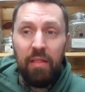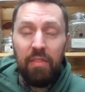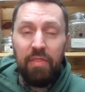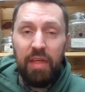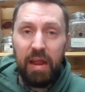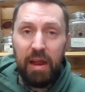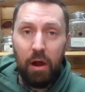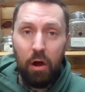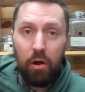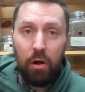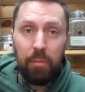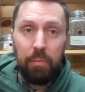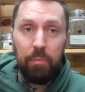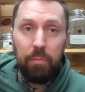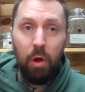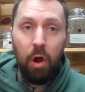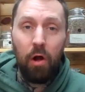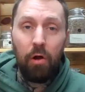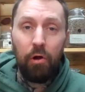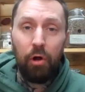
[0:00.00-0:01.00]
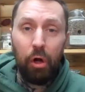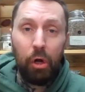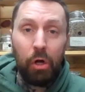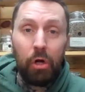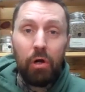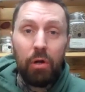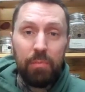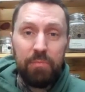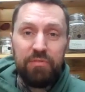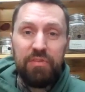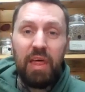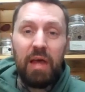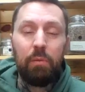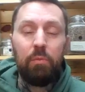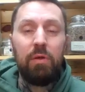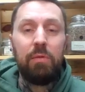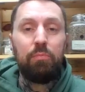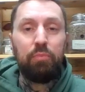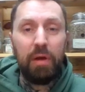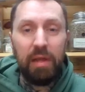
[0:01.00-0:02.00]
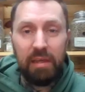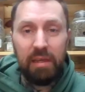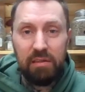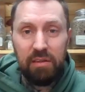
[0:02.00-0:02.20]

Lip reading: They are herbs that we bring